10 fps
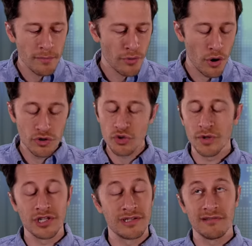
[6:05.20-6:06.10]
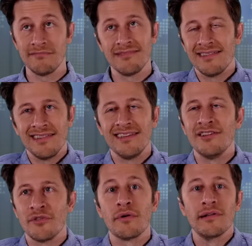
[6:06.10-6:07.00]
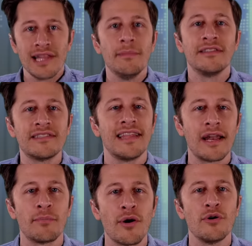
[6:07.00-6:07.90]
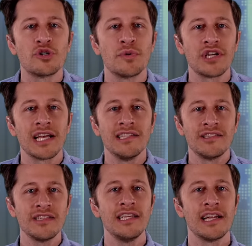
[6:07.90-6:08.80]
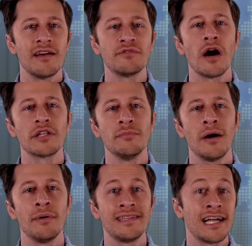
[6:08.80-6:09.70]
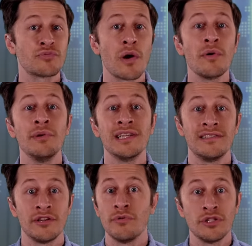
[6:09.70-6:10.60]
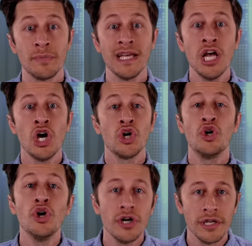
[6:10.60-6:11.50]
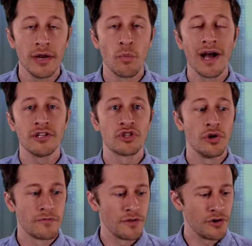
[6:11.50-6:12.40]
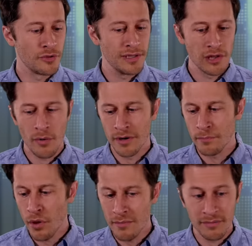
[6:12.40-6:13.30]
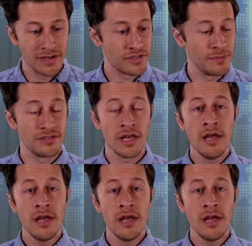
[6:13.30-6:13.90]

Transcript: approach which is you know there are limits to that approach which i concede and i've talked about but that's why we would consider it to be good and why it's good for there to be low unemployment because it means